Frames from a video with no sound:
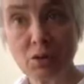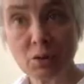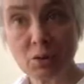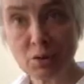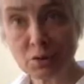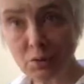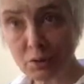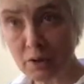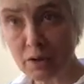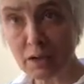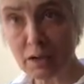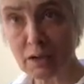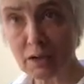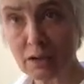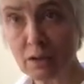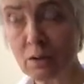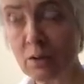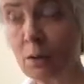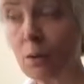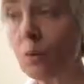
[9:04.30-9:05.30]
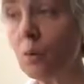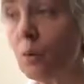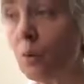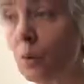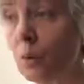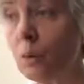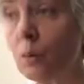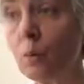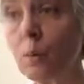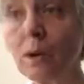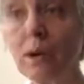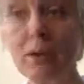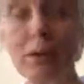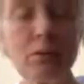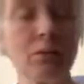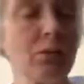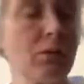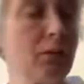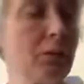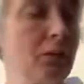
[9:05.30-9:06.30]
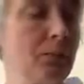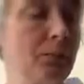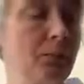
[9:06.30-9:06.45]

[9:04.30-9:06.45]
3 all the way through.